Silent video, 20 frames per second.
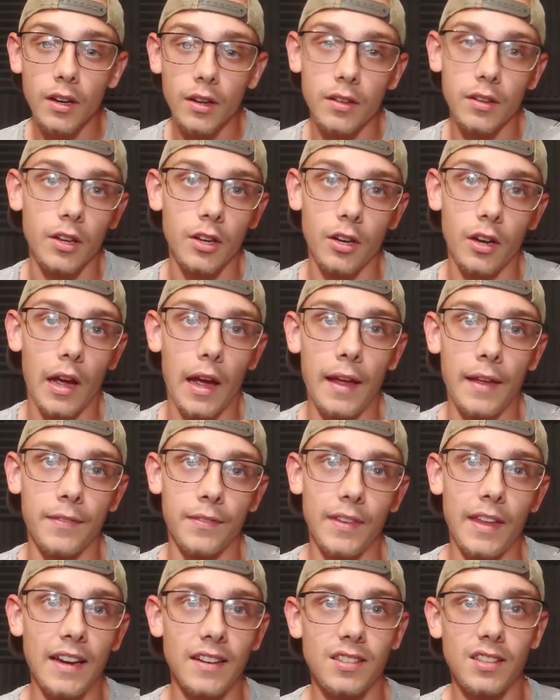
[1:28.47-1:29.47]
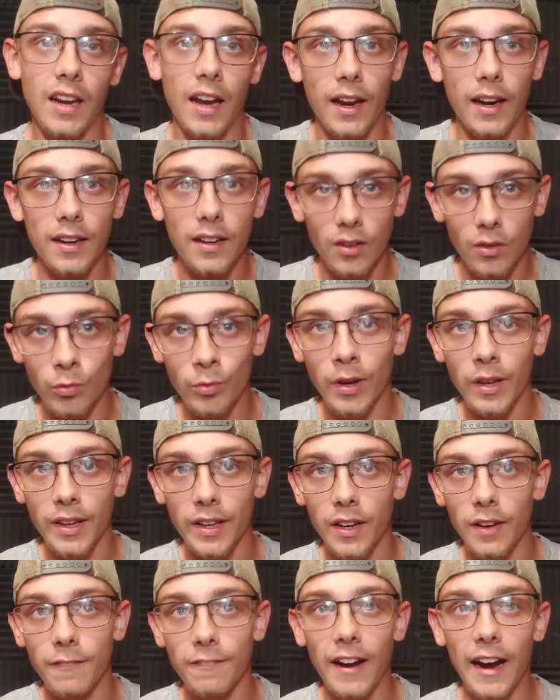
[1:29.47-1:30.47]
And that's not really
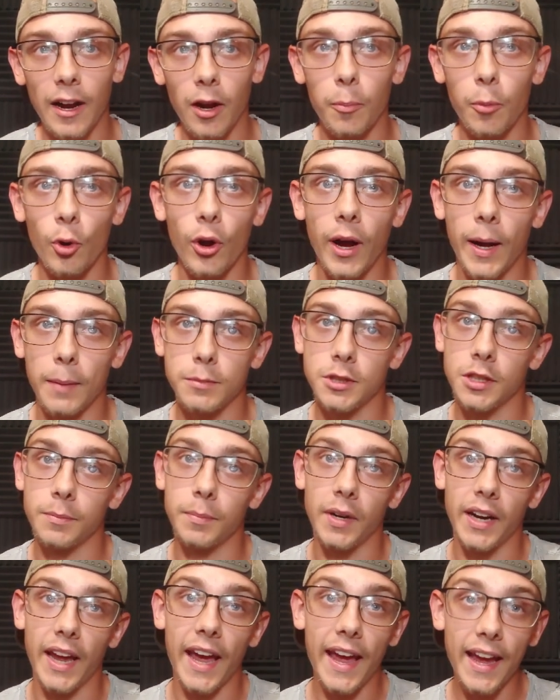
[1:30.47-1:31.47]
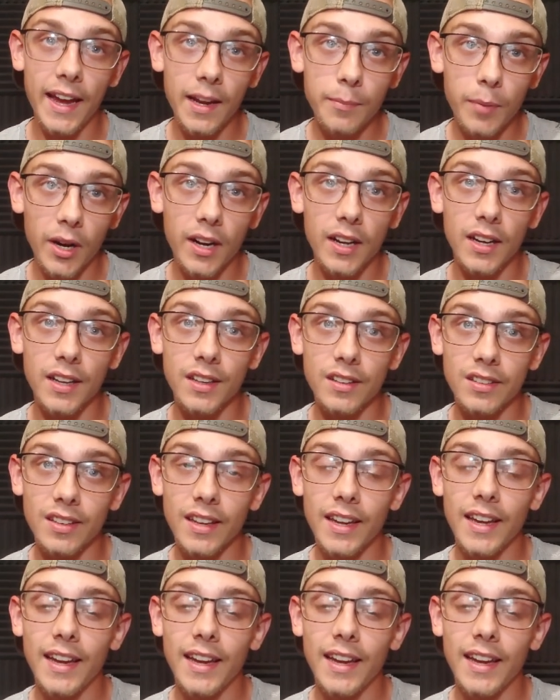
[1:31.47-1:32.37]
a viable option. But A, because